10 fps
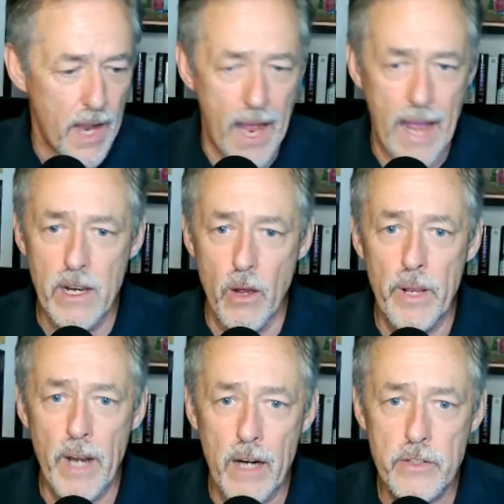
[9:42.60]
I know
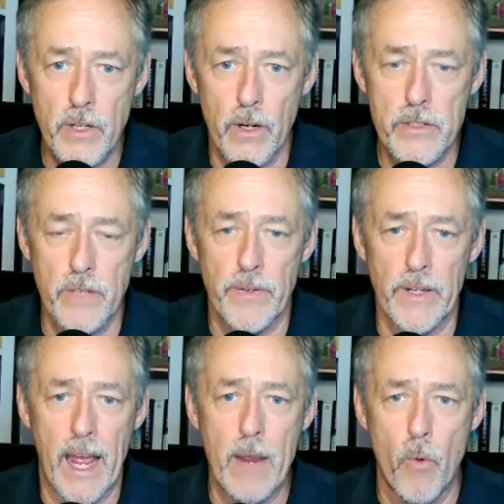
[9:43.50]
at our church, if a
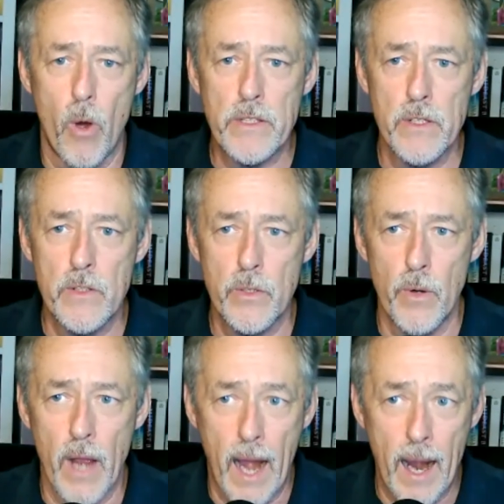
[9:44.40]
guy walked
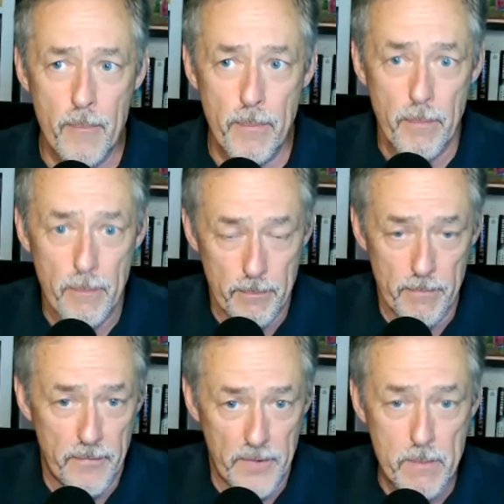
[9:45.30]
into our
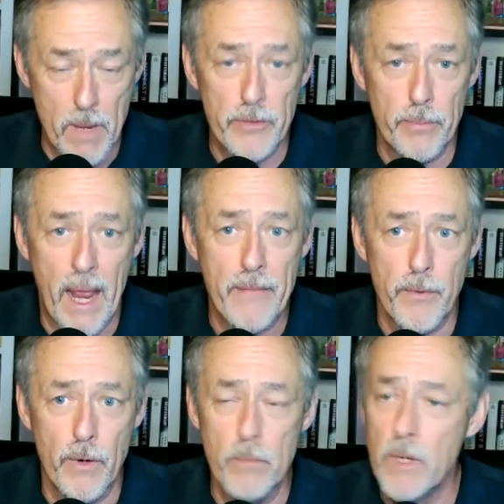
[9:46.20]
female's
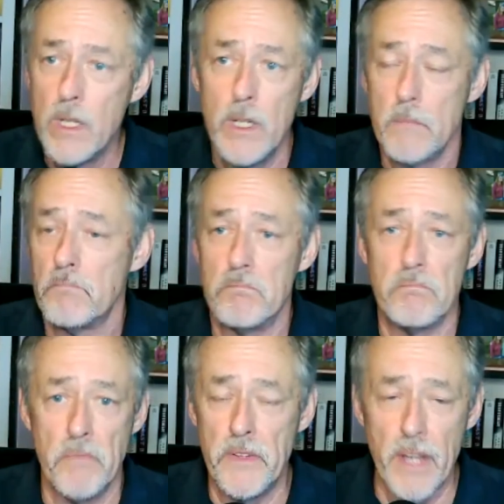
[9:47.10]
bathroom,
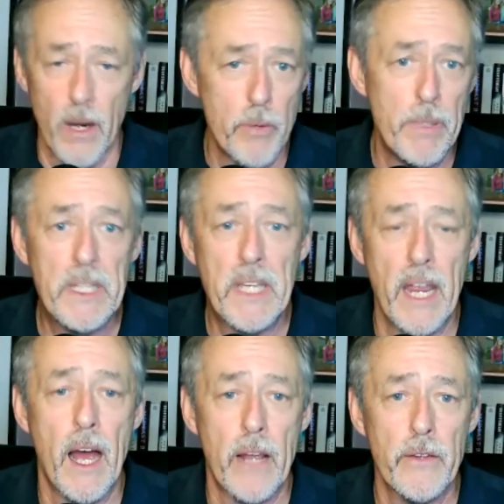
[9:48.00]
there would be
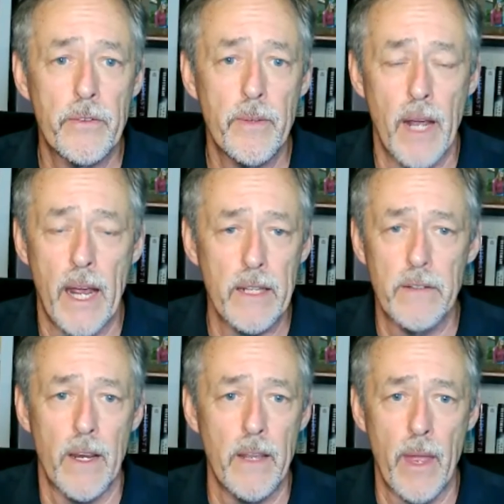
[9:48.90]
chaos. I can
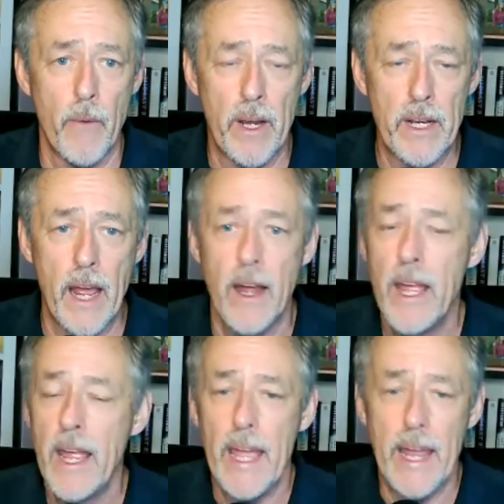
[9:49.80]
tell you that right now.
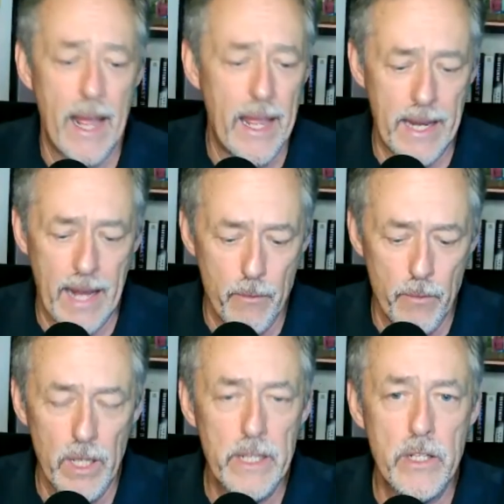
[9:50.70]
And I
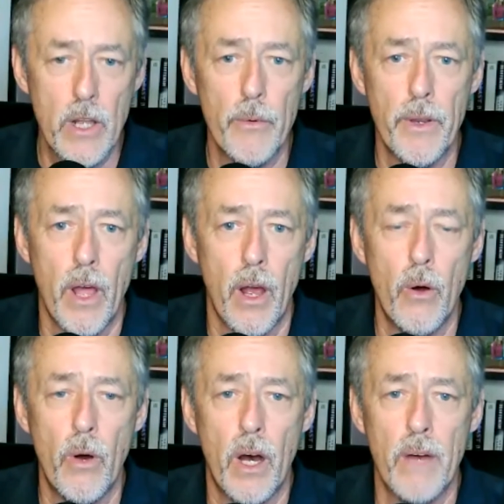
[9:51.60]
really don't
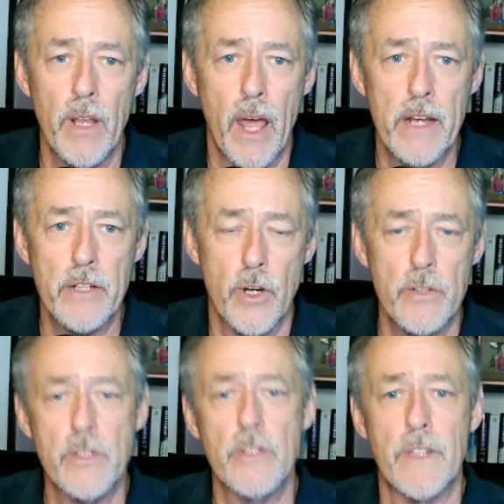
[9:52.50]
know of a lot of
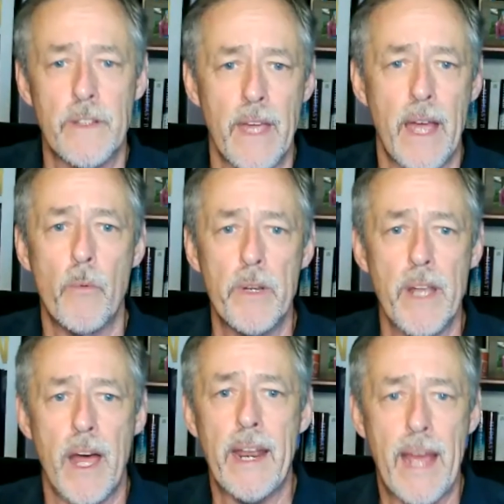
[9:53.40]
churches that would
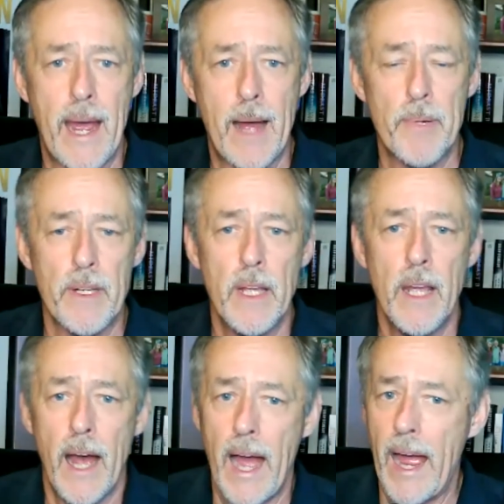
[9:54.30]
not happen.
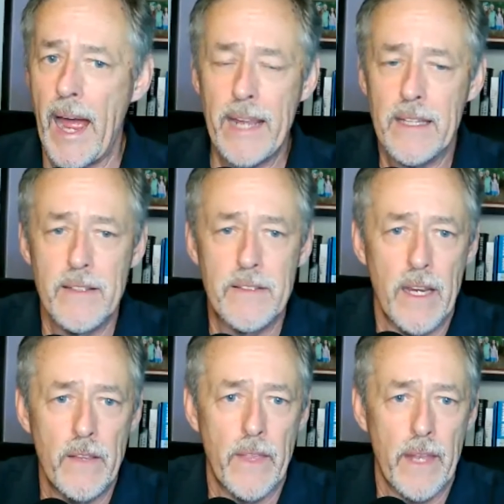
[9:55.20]
I can
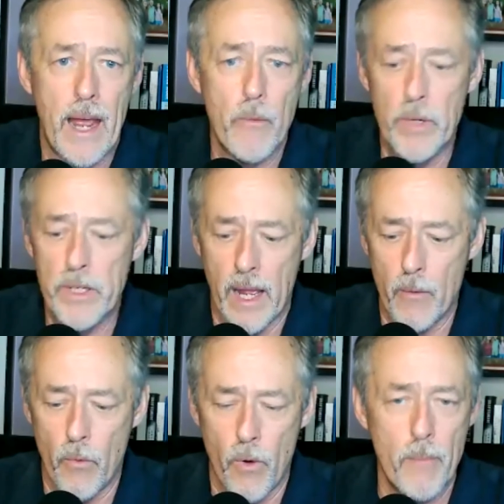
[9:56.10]
tell you that I would
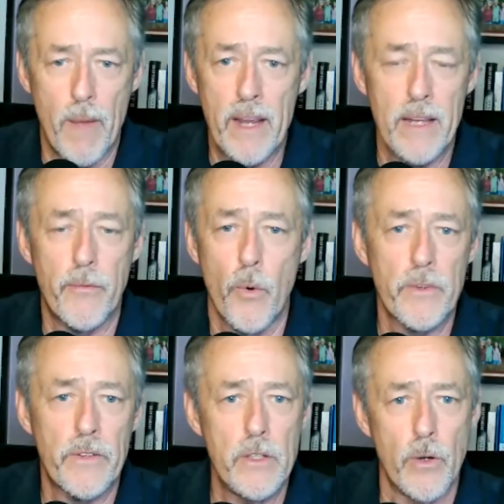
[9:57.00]
not want my
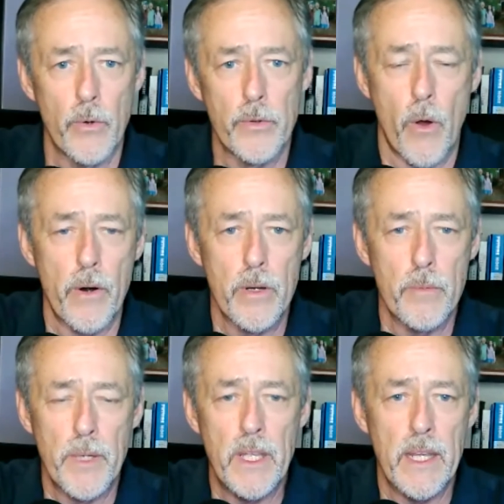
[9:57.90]
14-year-old daughter to
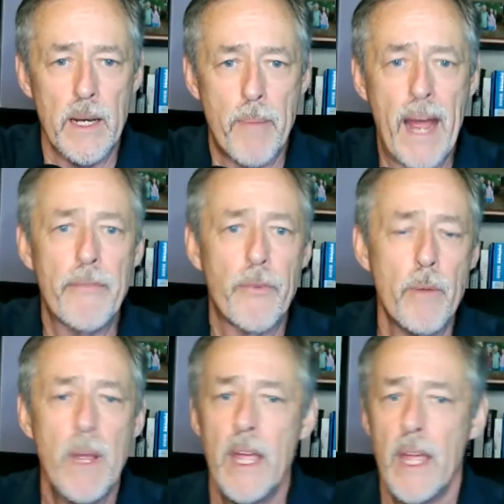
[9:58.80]
be in a
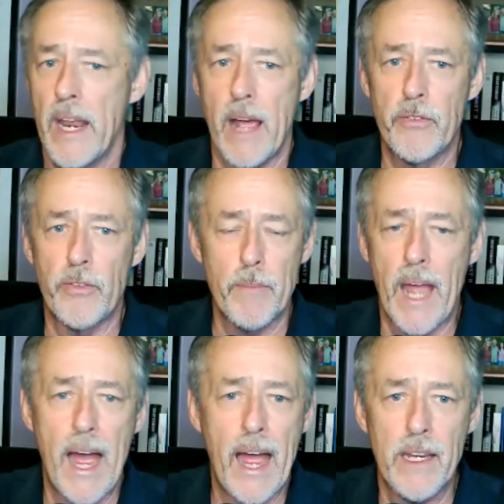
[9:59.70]
bathroom and have some
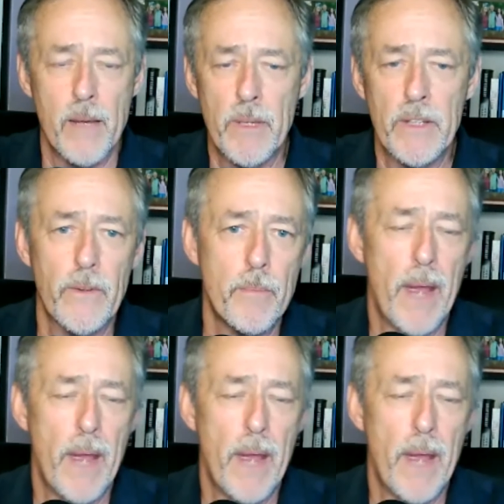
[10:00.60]
guy come into the